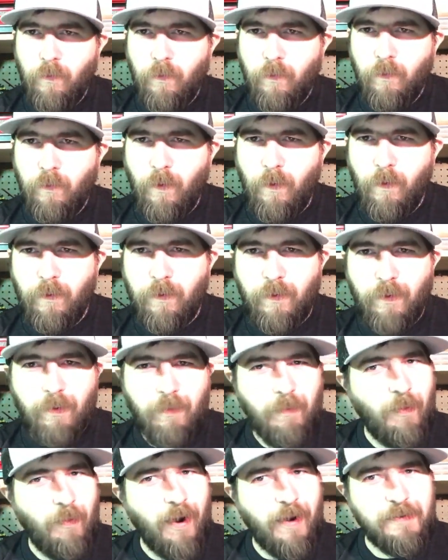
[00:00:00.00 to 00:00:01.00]
Whew,
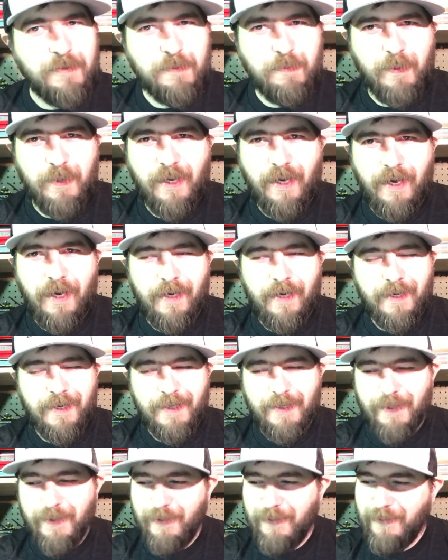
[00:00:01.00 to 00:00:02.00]
my wife's spaghetti
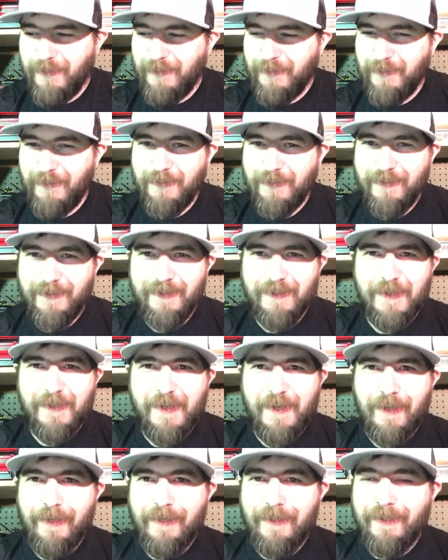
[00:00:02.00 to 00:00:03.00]

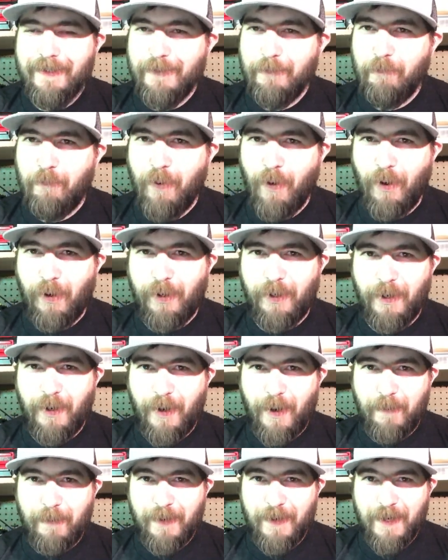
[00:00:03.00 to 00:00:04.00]
barking
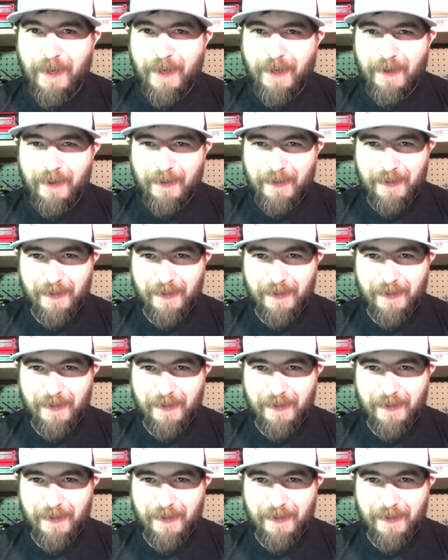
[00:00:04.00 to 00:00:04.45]
on me now.